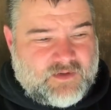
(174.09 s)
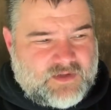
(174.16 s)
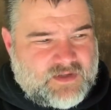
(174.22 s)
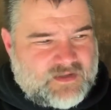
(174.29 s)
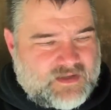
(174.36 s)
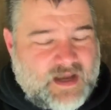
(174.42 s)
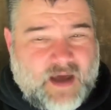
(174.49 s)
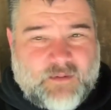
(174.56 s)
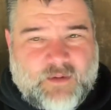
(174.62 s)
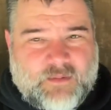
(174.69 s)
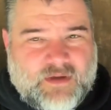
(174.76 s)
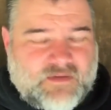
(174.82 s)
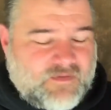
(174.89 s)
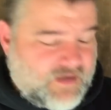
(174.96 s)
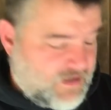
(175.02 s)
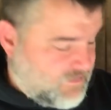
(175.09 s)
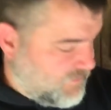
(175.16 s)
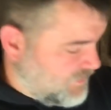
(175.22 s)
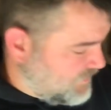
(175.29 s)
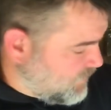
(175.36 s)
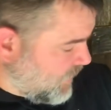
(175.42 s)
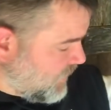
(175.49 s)
which is, I'm a big fan of
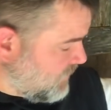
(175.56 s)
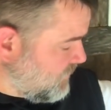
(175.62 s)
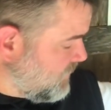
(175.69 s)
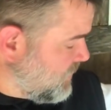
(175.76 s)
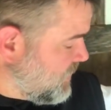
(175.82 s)
this bottle.